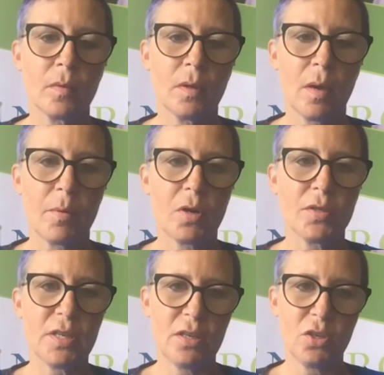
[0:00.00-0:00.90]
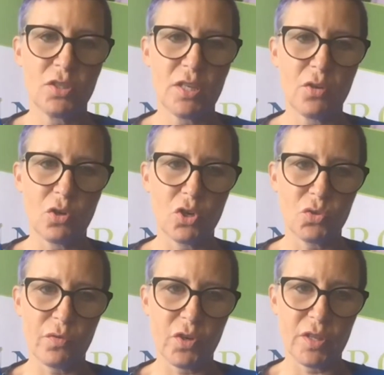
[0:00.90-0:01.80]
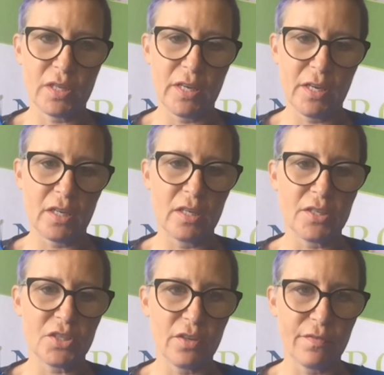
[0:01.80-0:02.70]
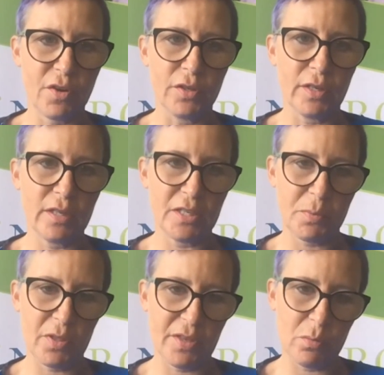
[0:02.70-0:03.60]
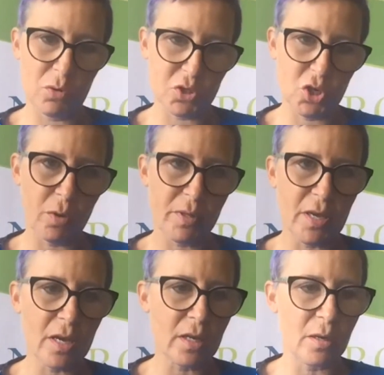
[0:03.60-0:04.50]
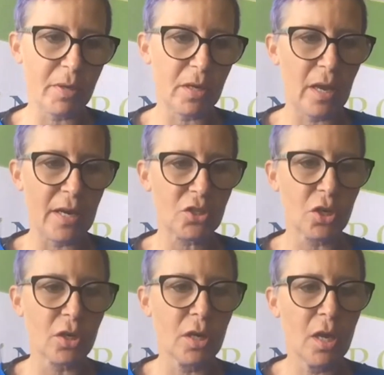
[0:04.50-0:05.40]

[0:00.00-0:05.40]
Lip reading: Yeah, because in New Zealand, of course, we've got the clinical list and the funding list, but I think we'll talk about that a little bit later.